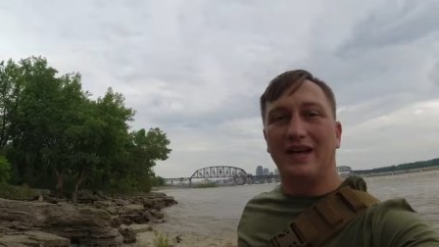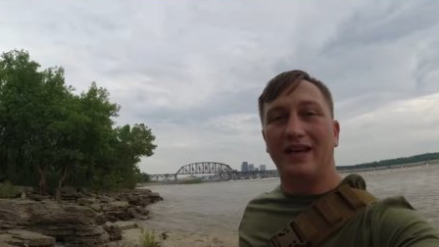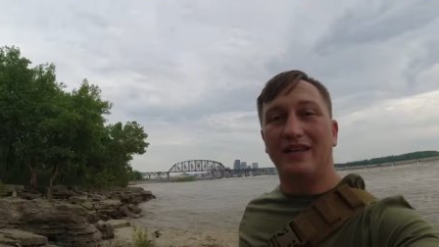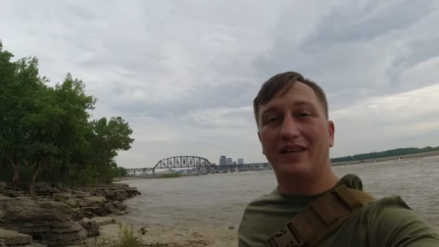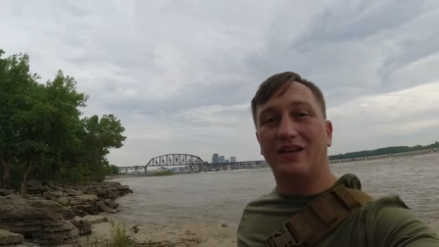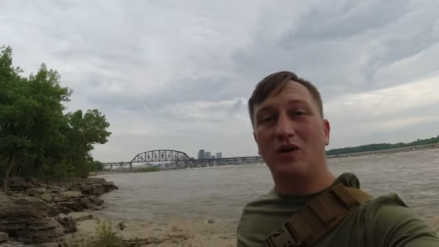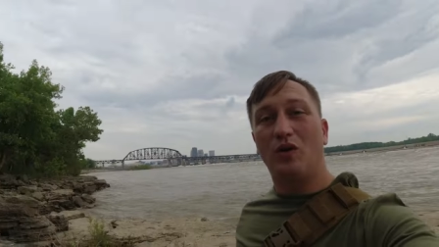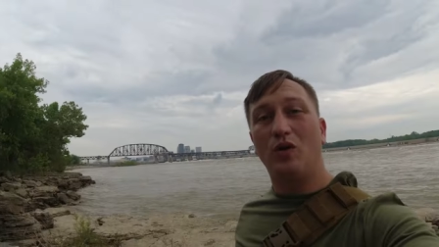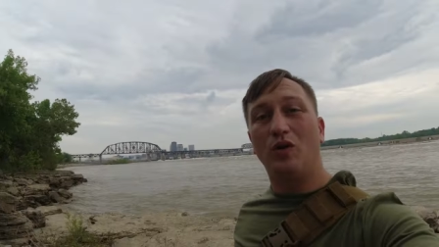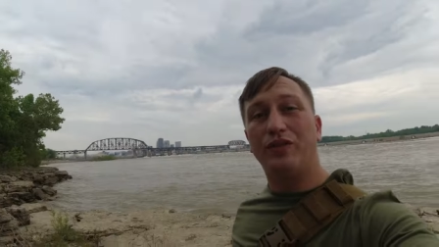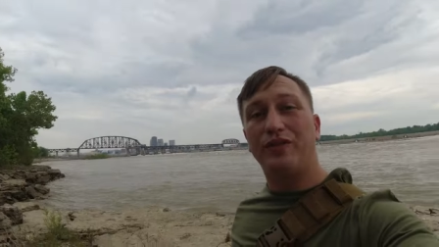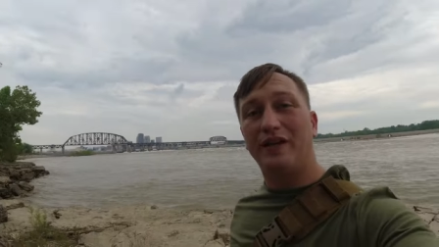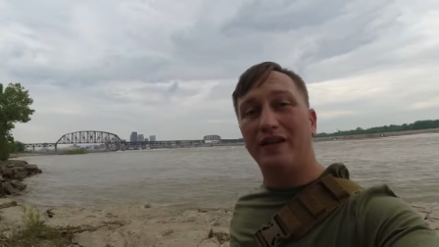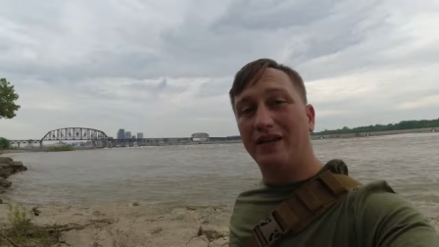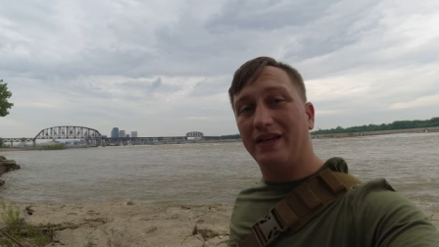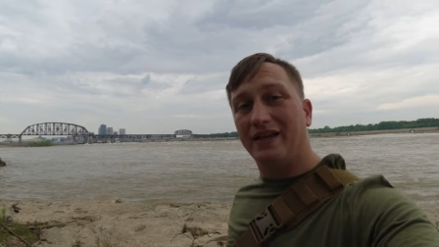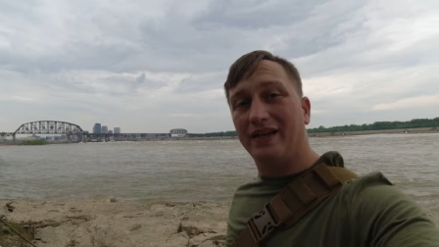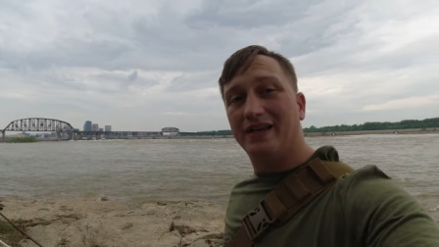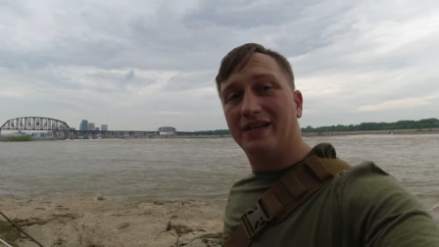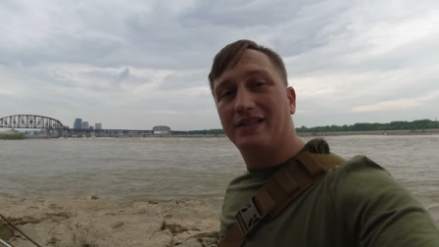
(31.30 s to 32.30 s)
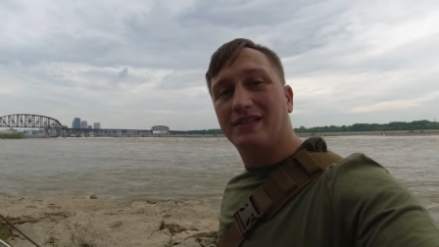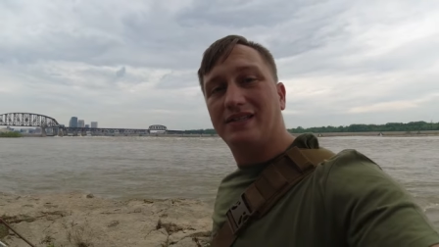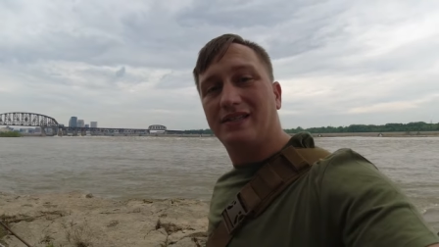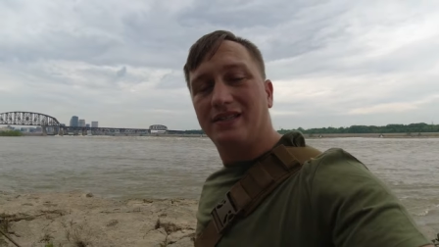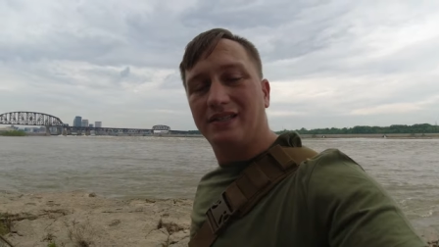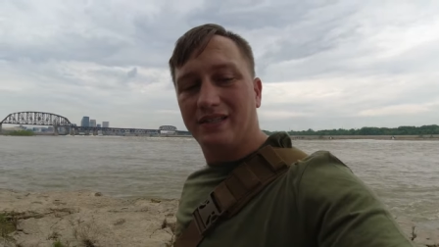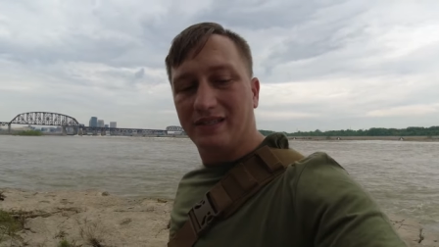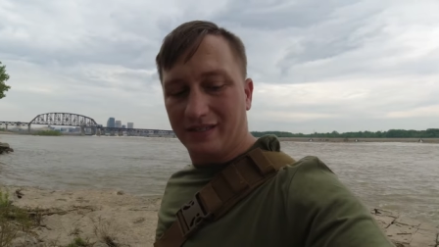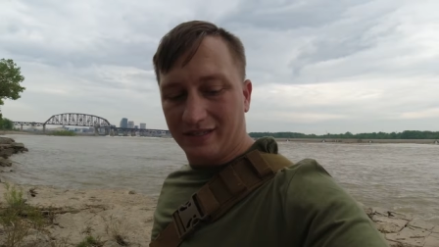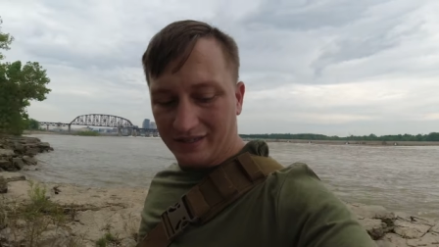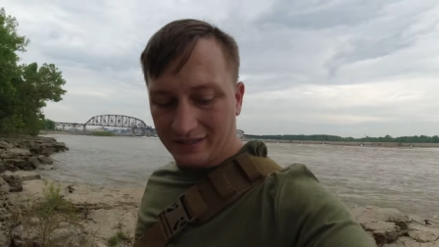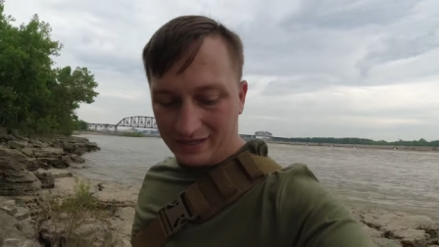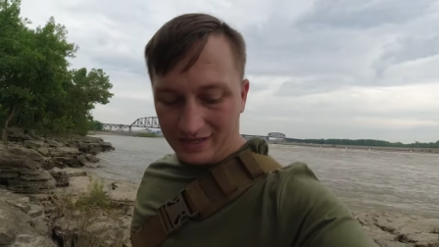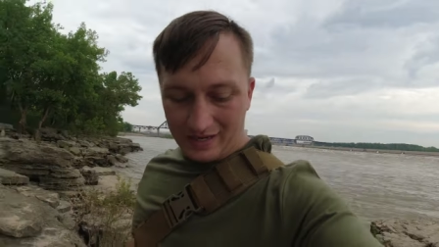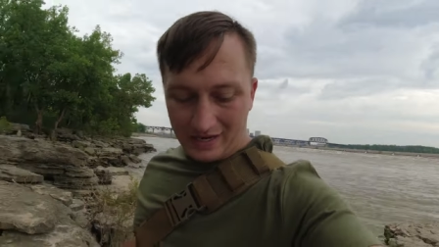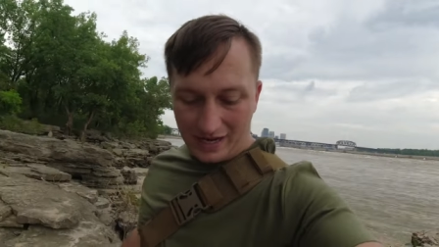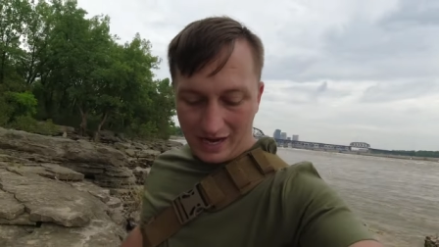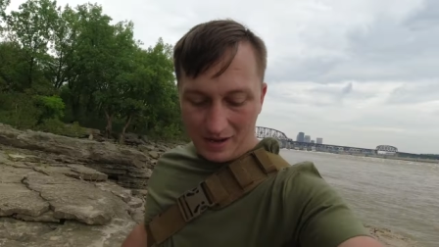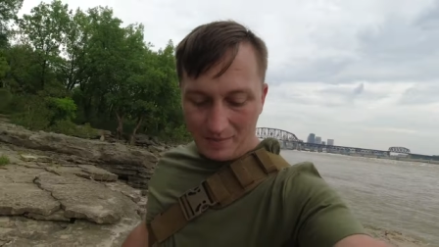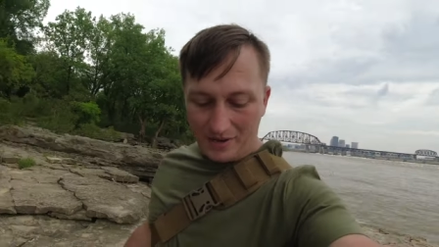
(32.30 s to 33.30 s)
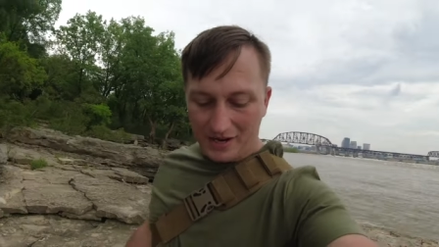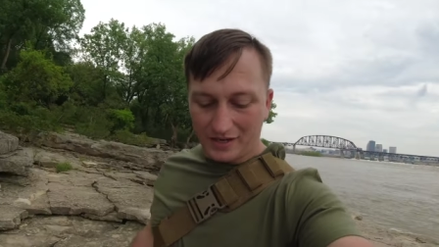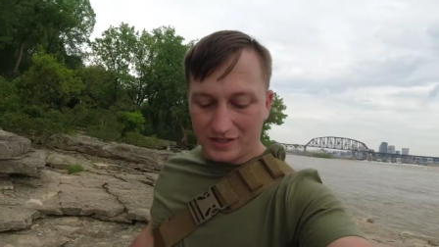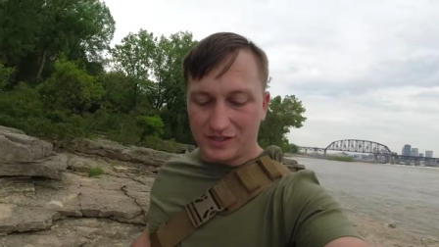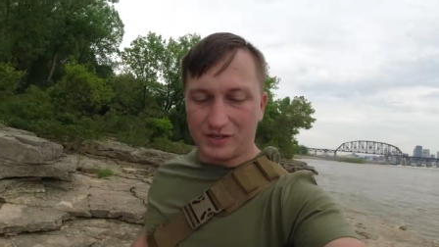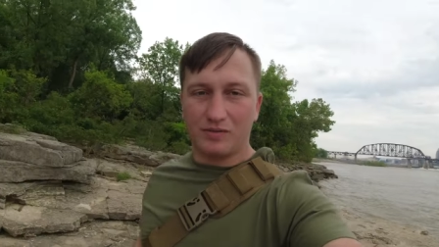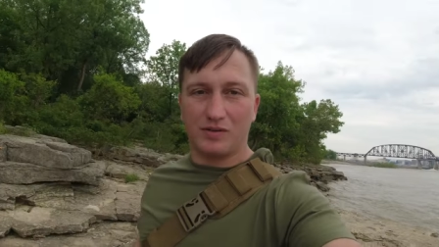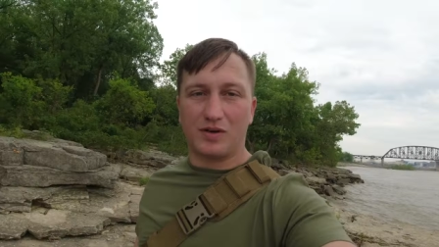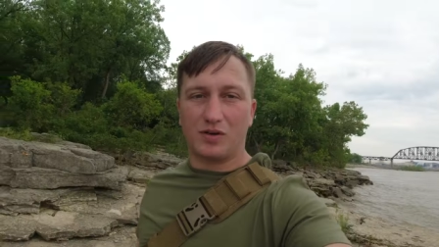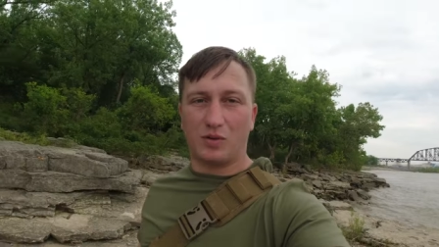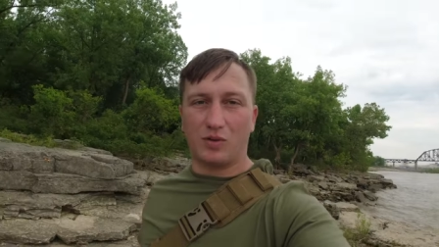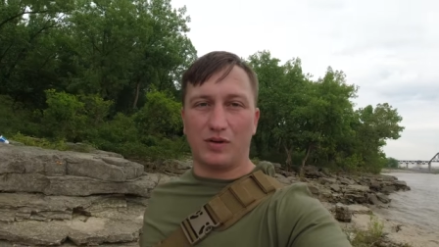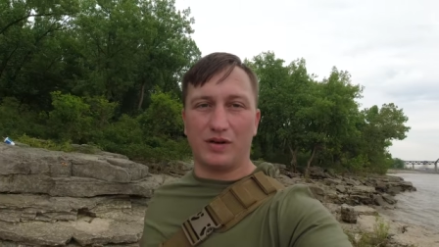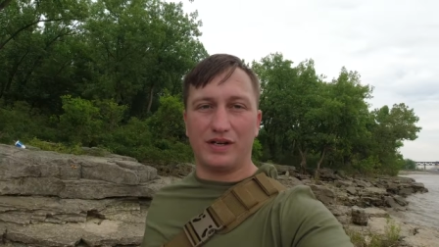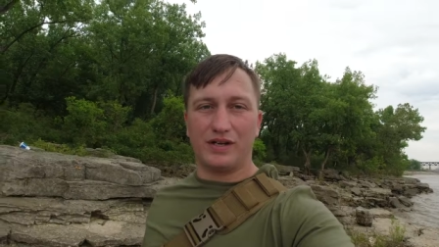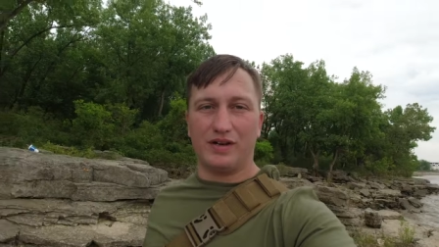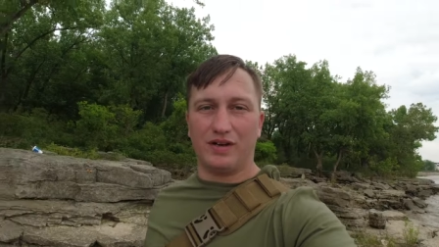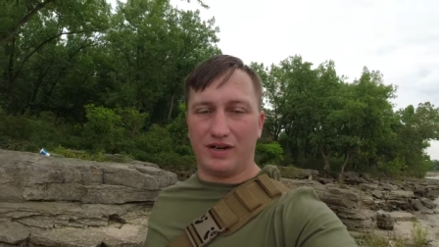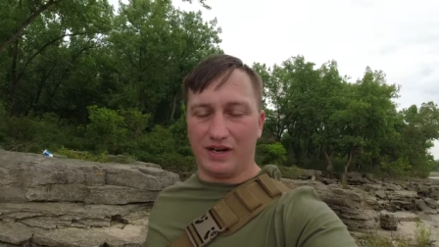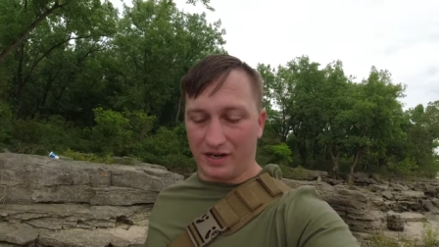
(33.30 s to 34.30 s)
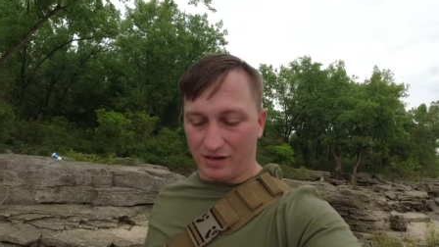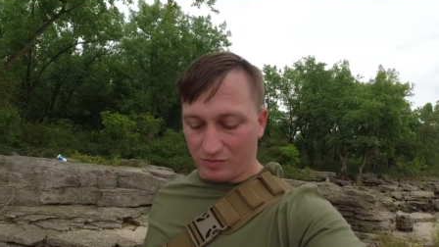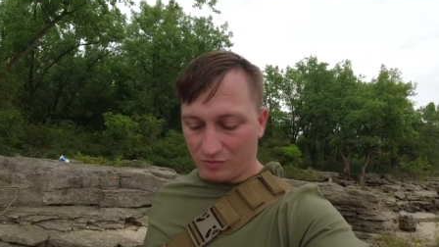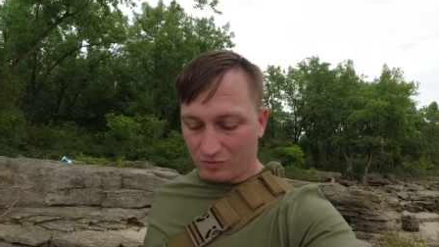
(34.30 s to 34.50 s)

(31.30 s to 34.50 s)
And the cool thing is, I'm actually recording on it